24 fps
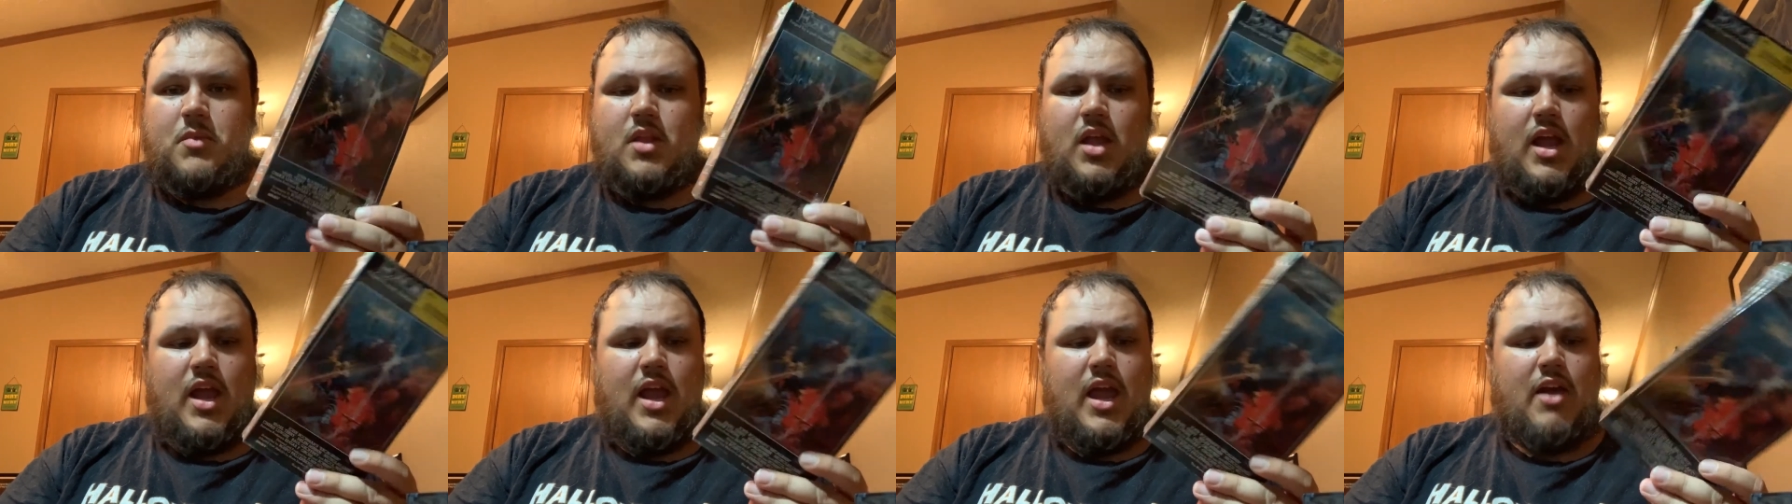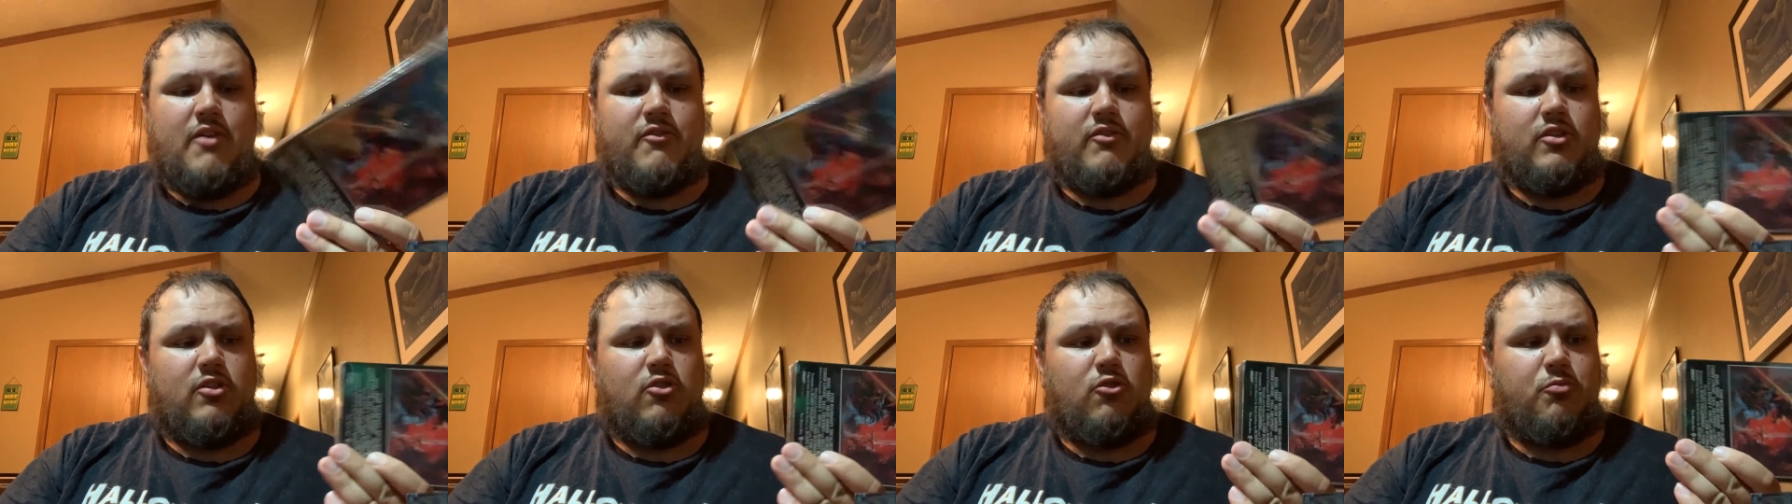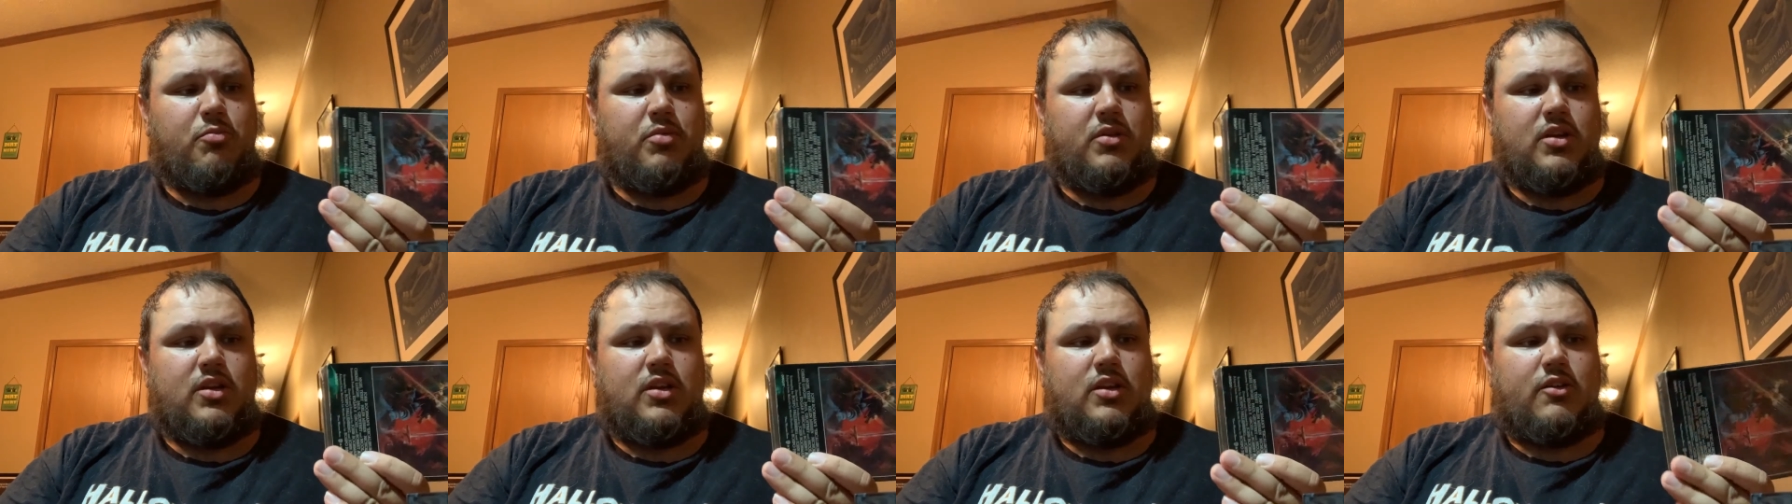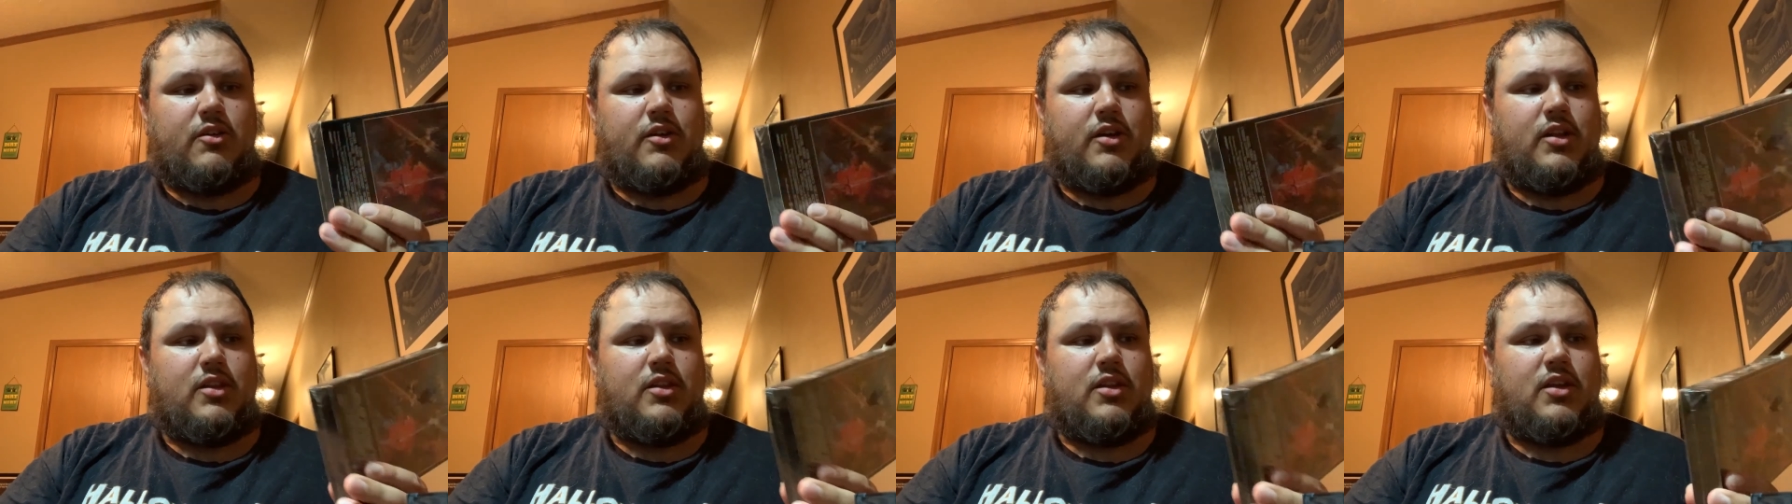I haven't opened it or
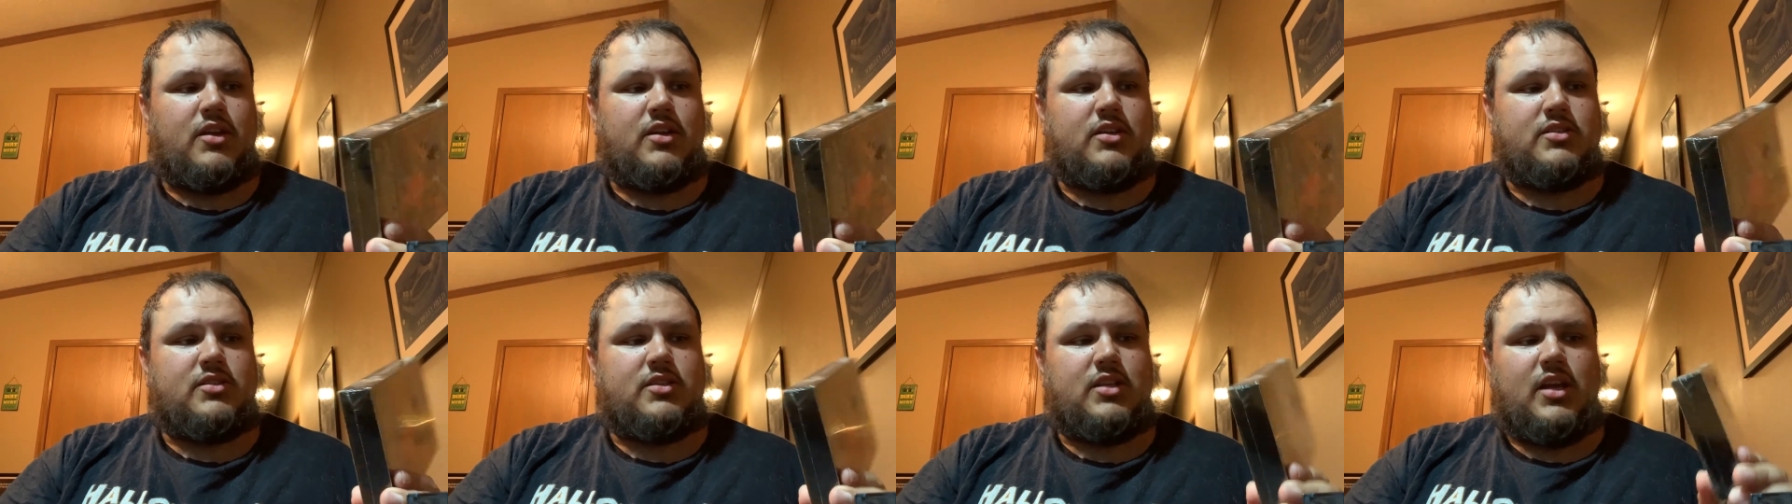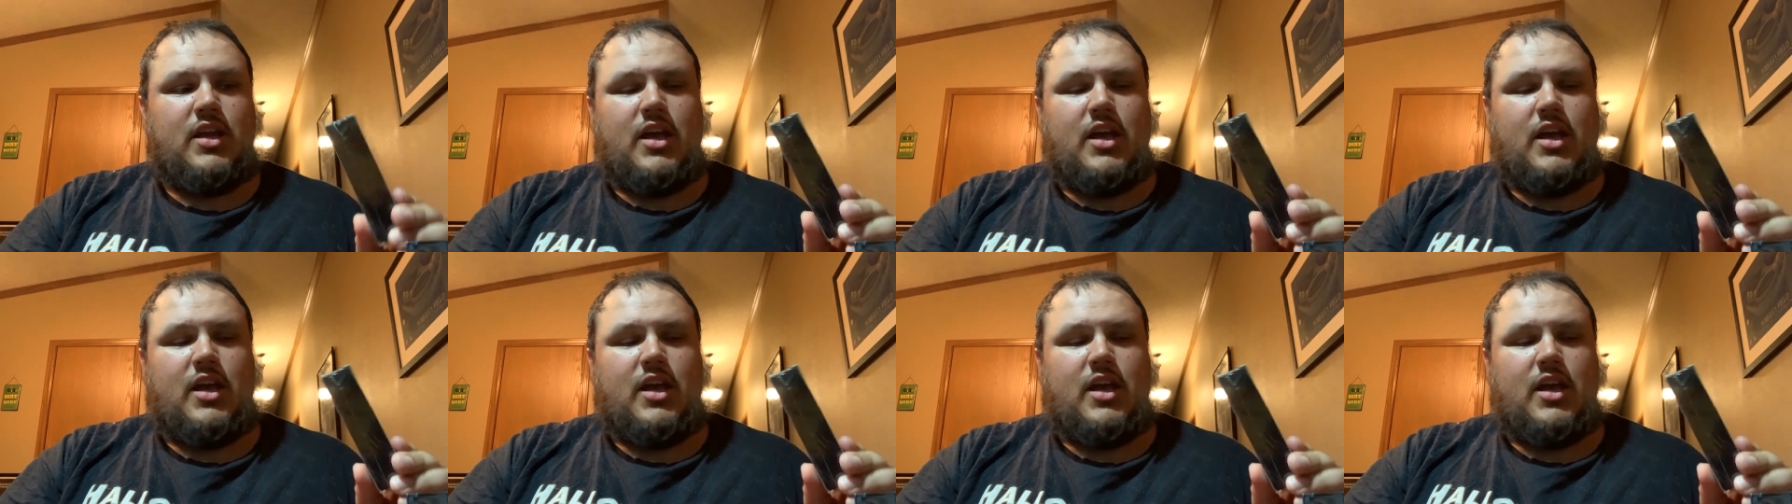anything to see